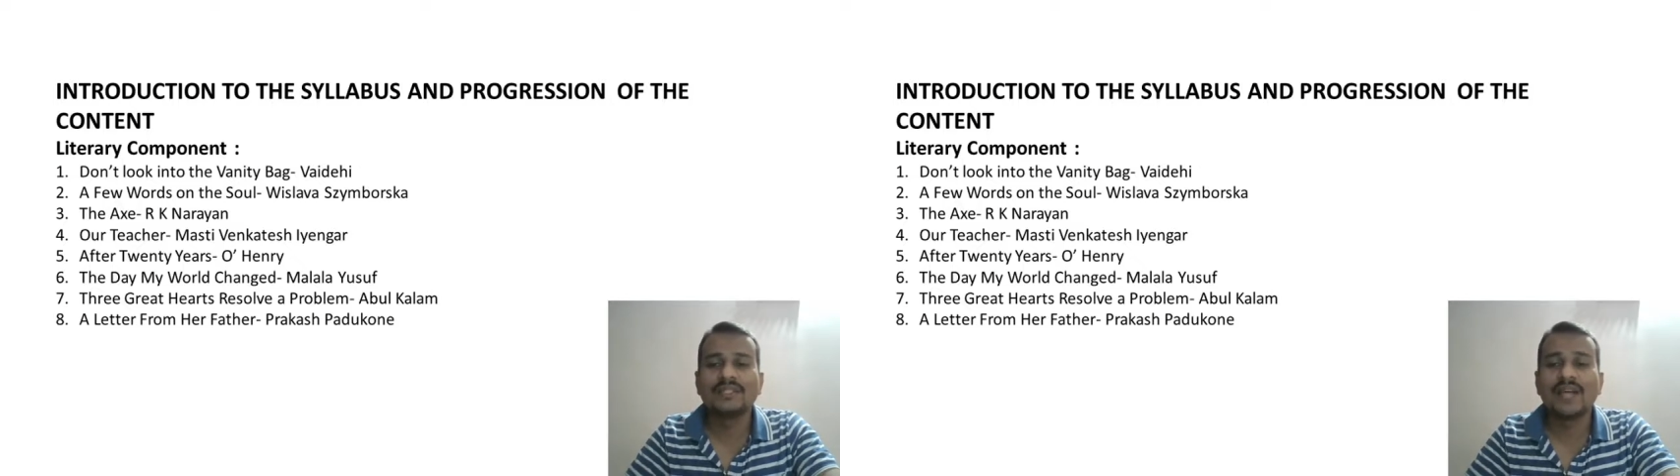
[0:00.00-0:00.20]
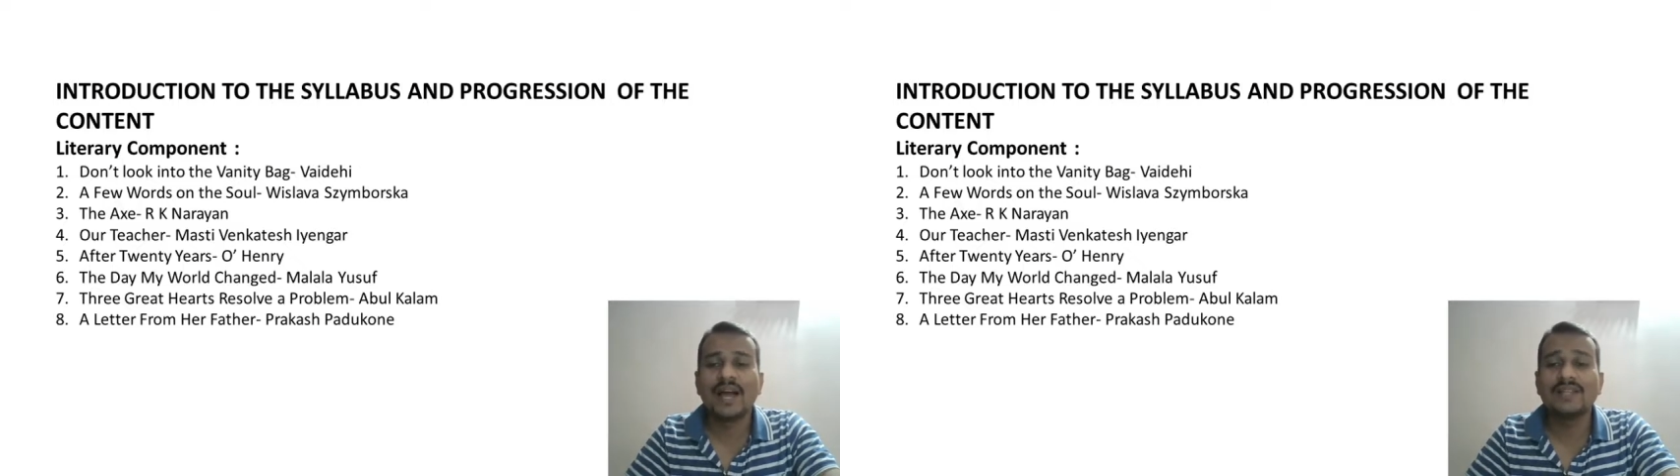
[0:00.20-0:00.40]

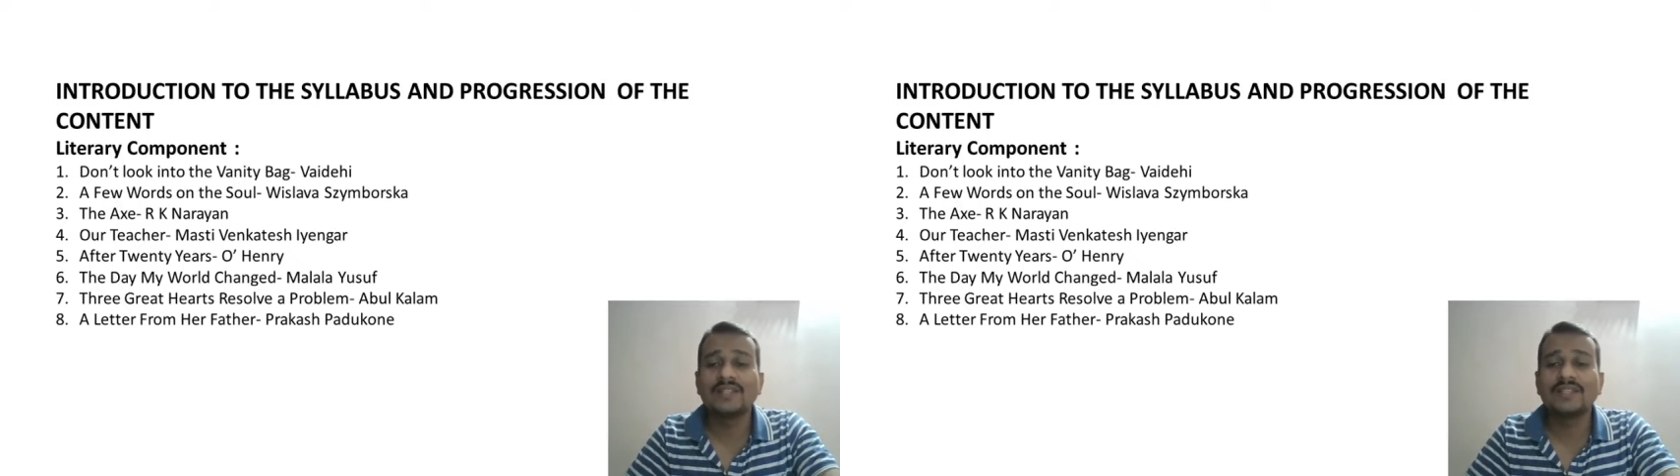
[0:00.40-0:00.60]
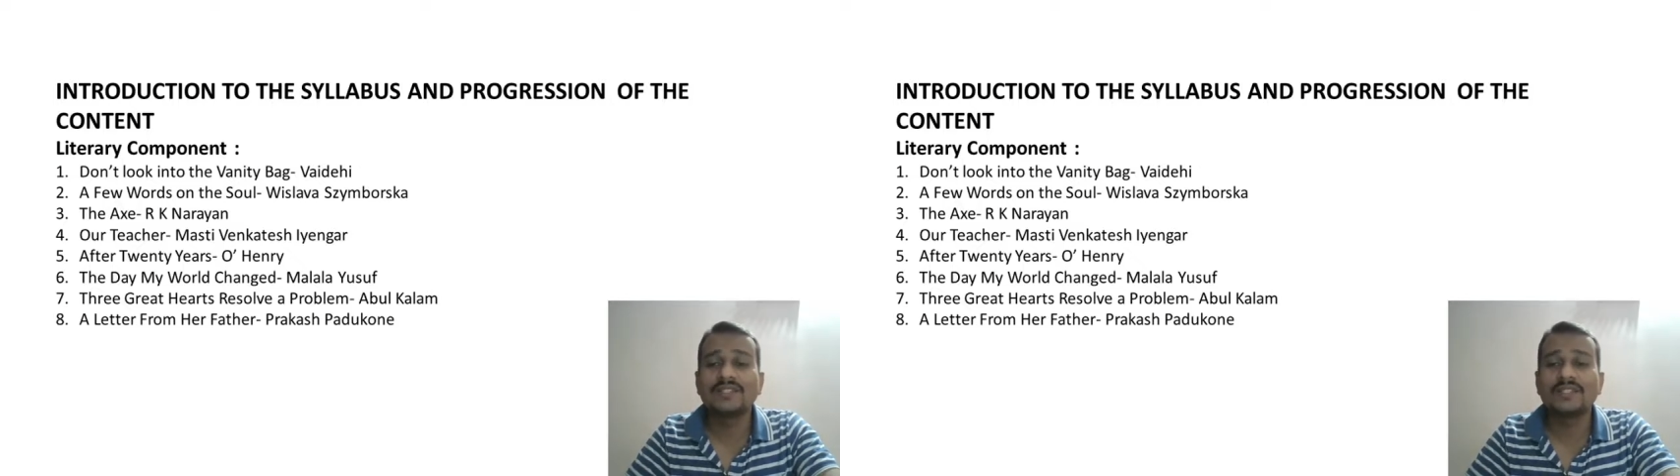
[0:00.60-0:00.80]
the
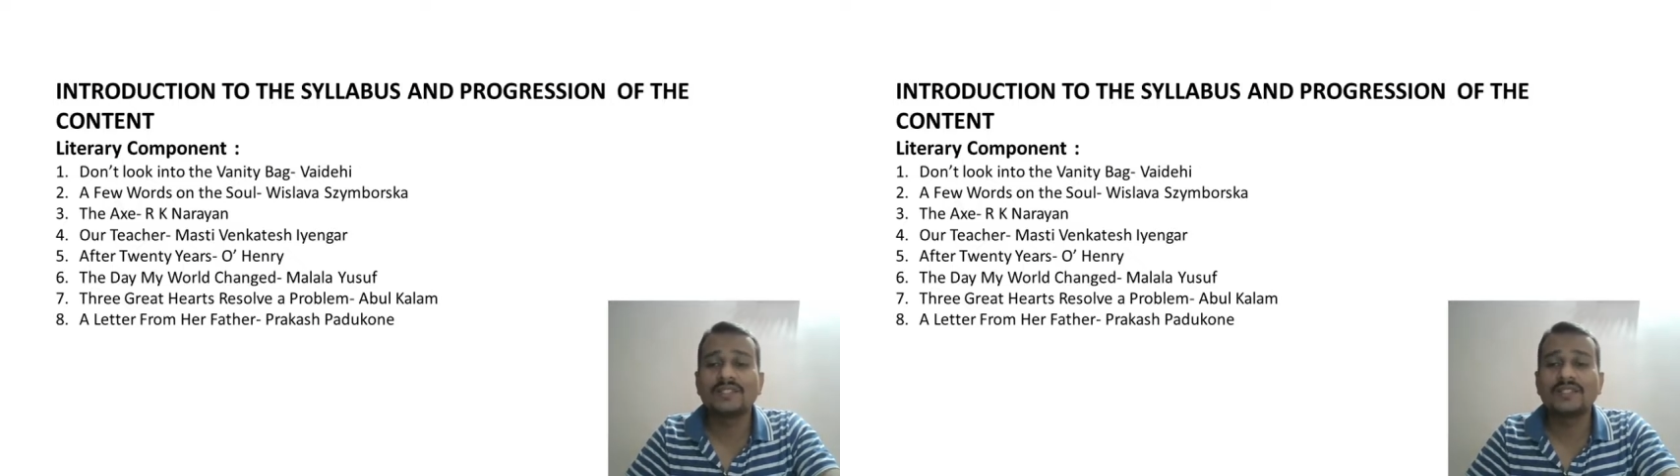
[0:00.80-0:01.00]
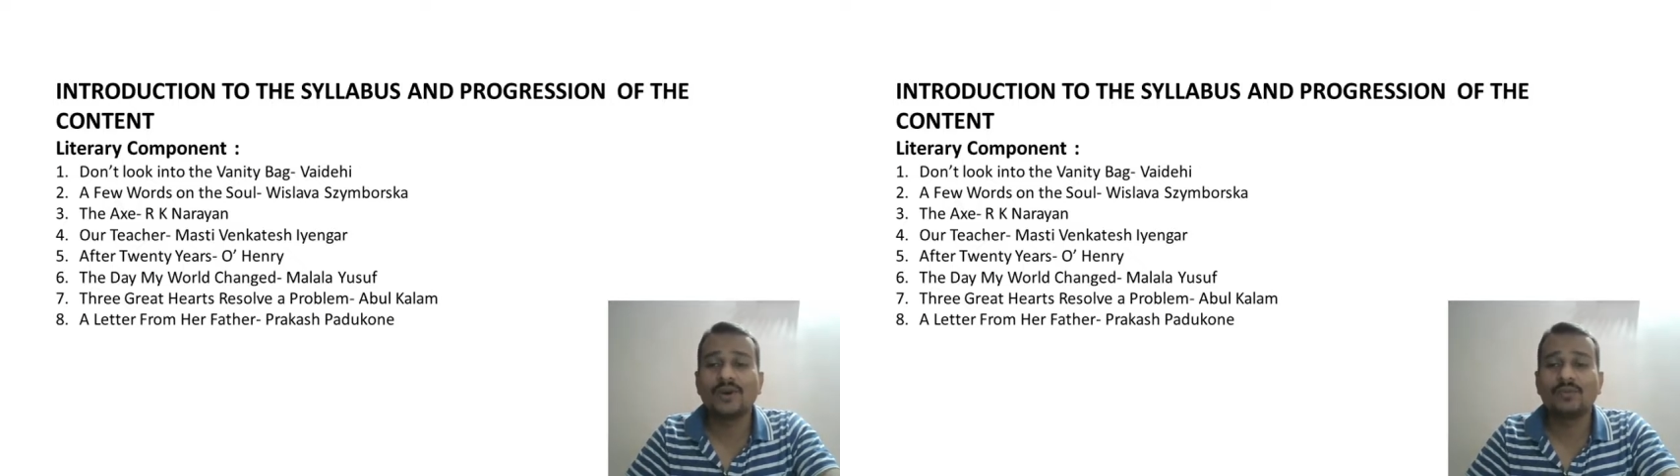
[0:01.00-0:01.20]

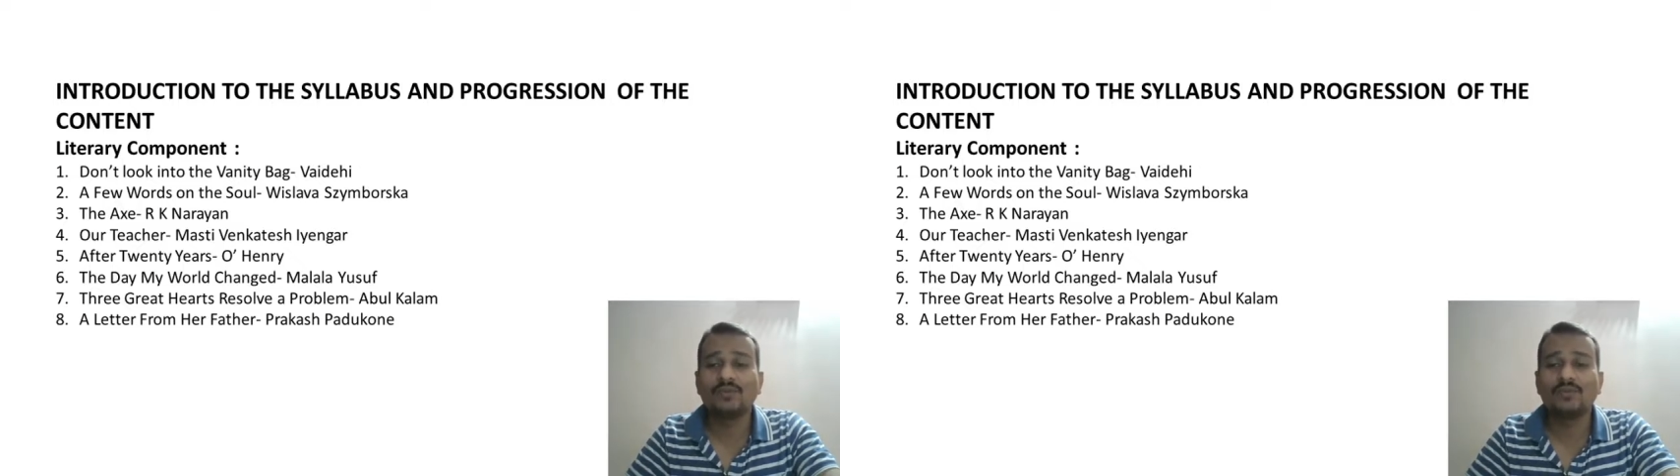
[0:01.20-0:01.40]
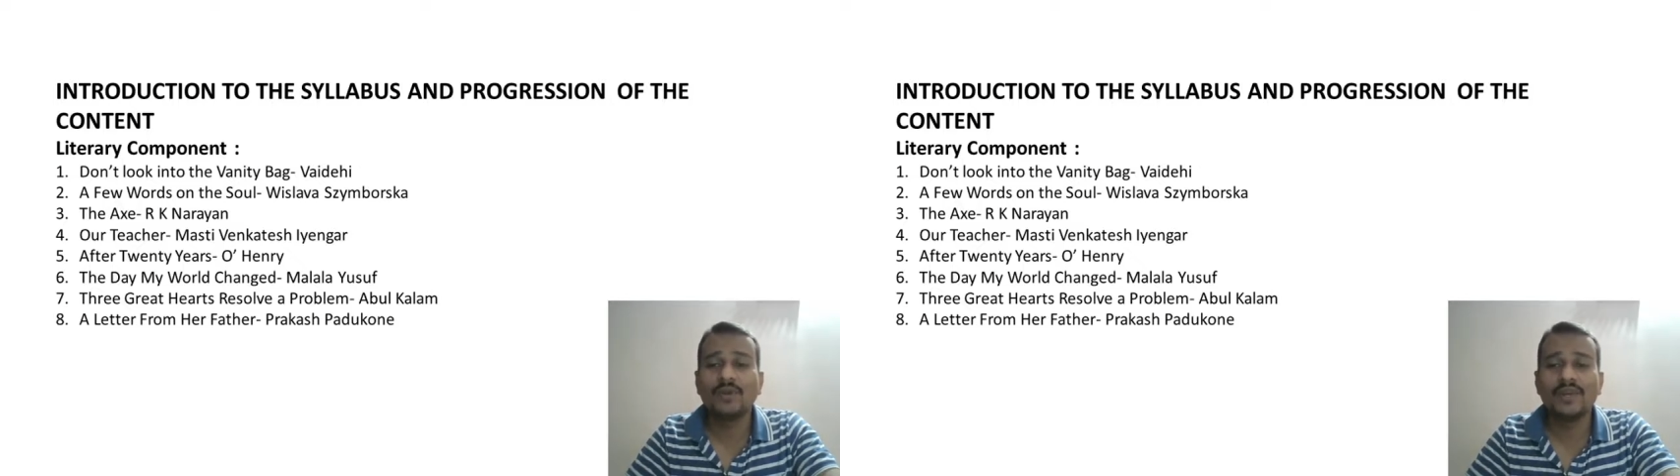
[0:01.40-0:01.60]
identity
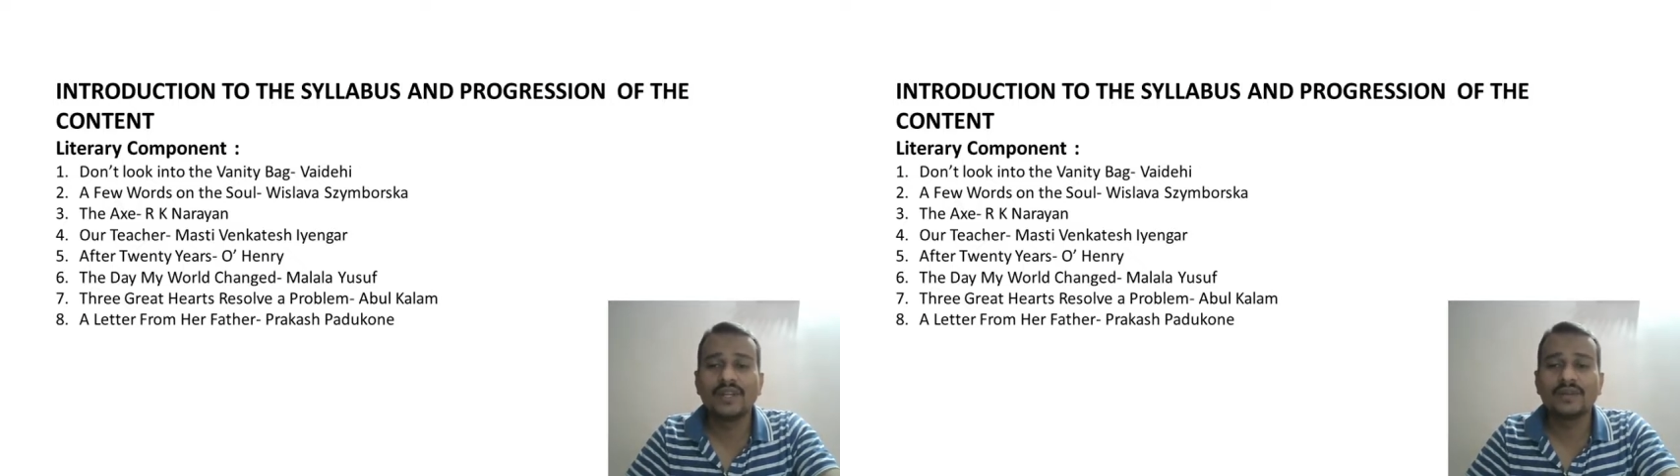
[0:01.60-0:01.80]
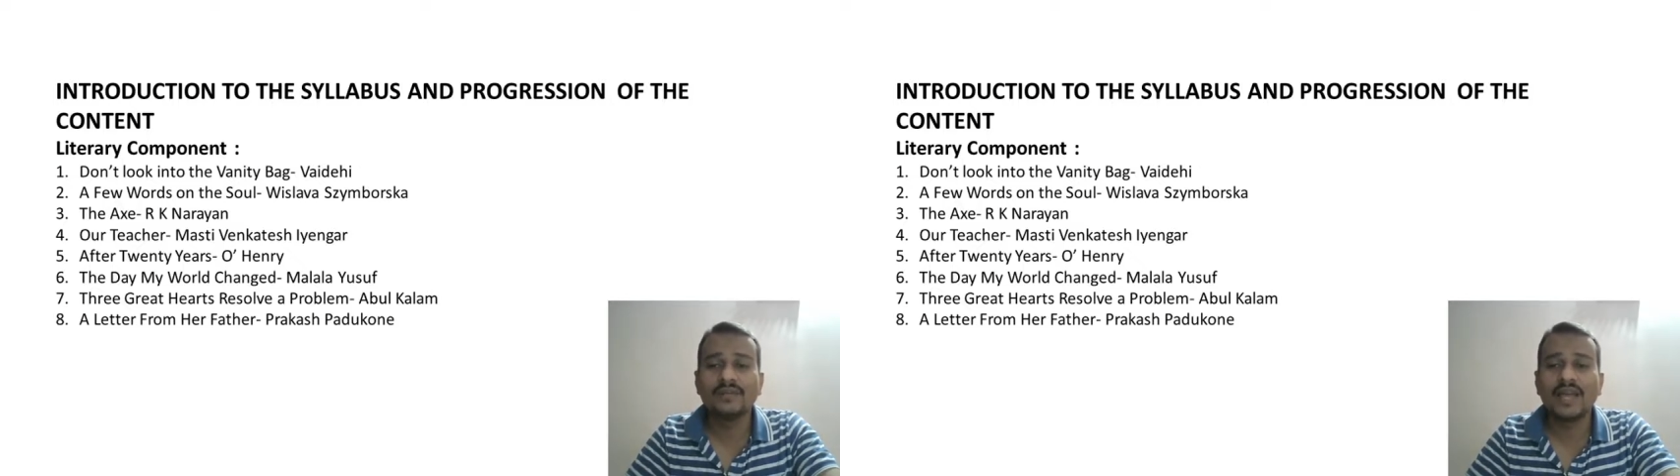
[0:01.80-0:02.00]
of
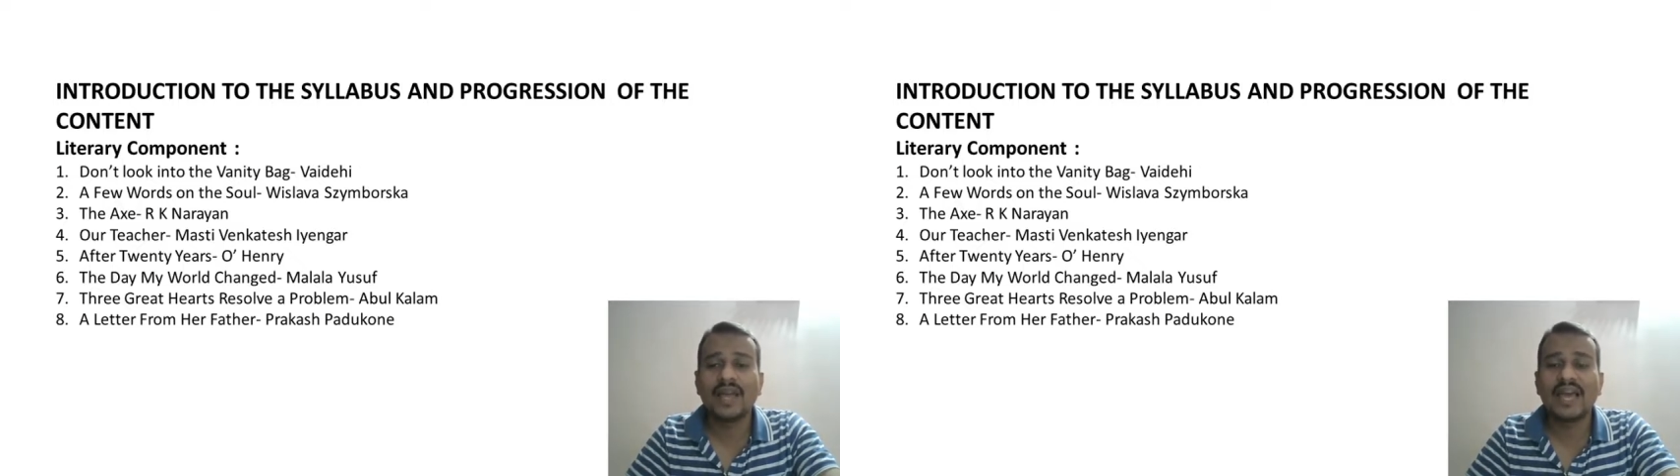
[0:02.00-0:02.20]
women